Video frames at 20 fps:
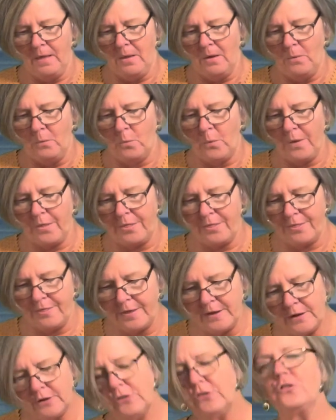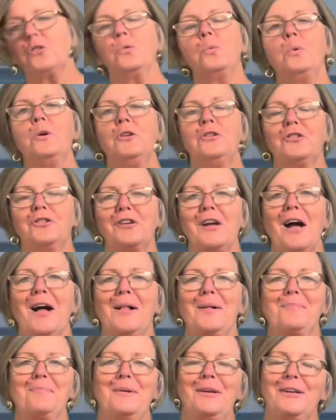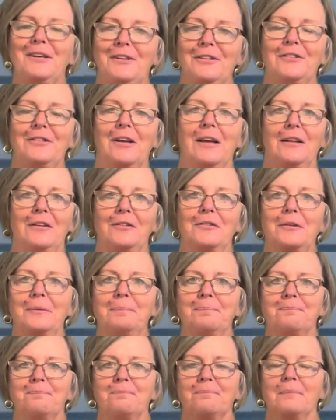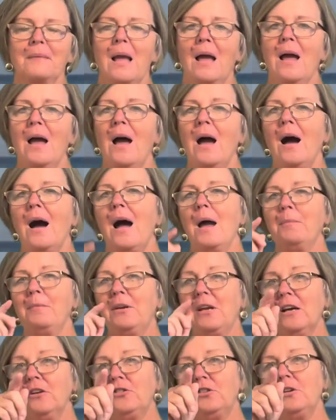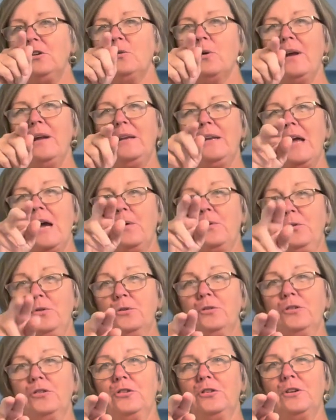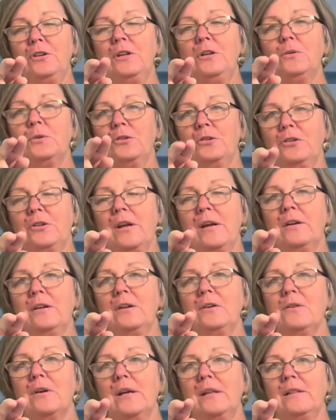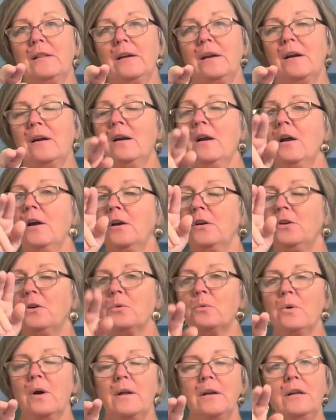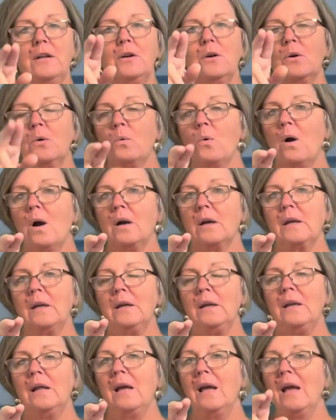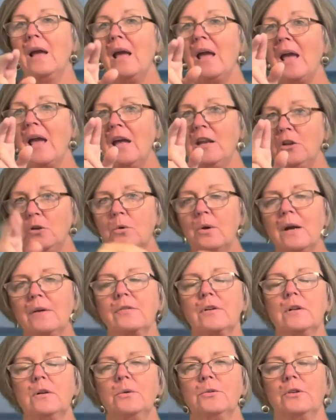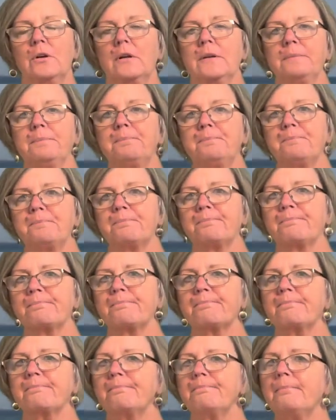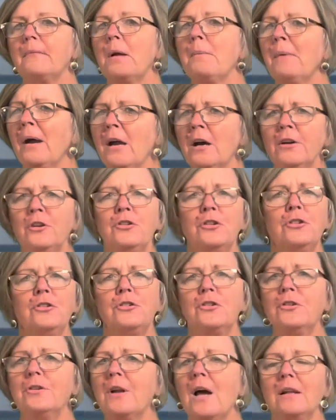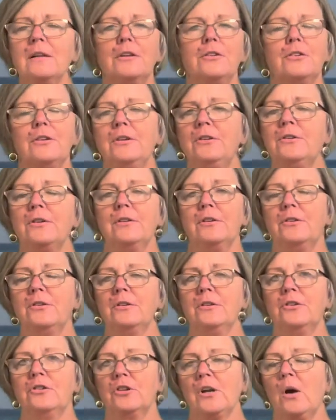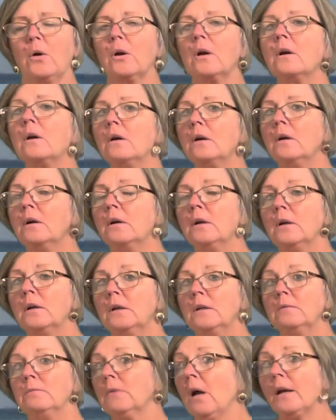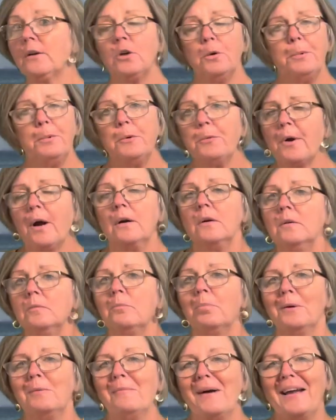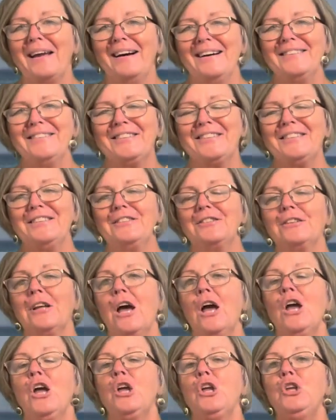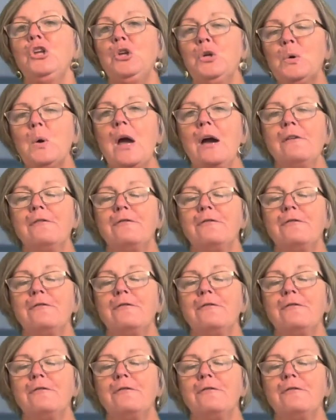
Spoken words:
with this we shall be content. I'm guessing right now you're sitting or standing right there, you're running or walking, and you have clothes on. My hunch is you're not listening to this in the shower. I could be wrong, but my hunch is you have